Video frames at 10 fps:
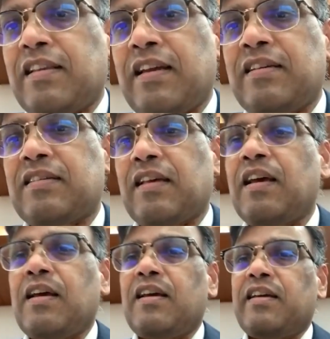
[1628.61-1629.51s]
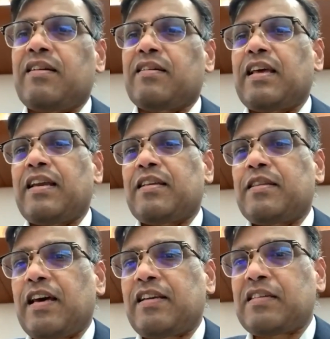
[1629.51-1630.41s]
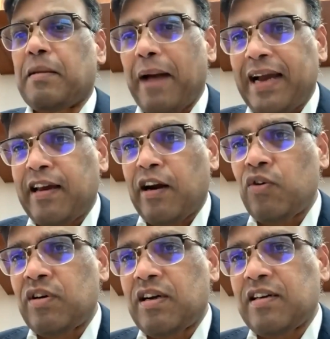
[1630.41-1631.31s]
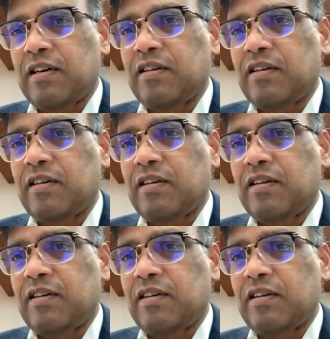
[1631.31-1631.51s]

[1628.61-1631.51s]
There is, there is a background